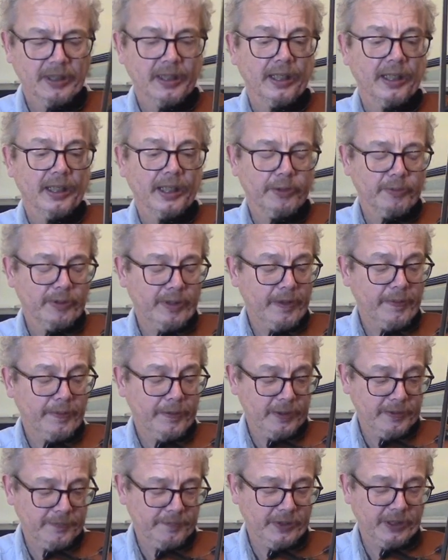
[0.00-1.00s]
either with your
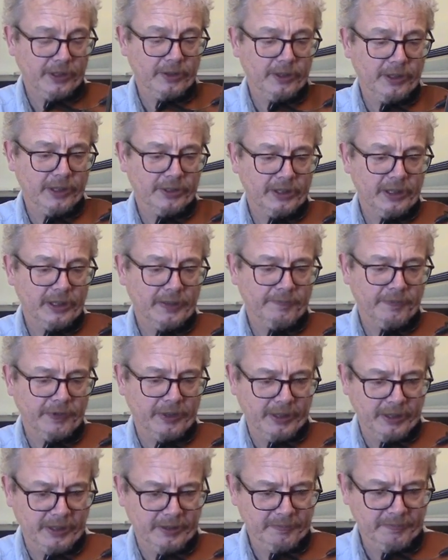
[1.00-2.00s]
third finger or your second
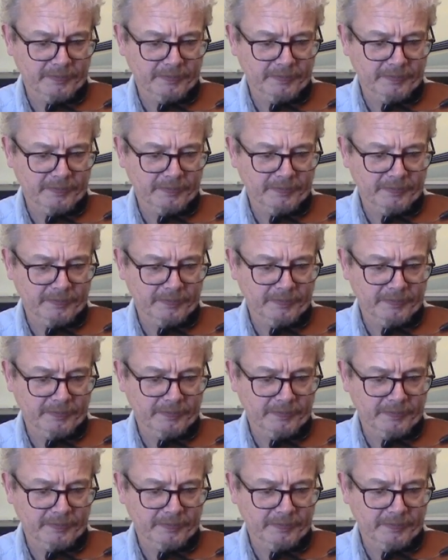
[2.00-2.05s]
finger.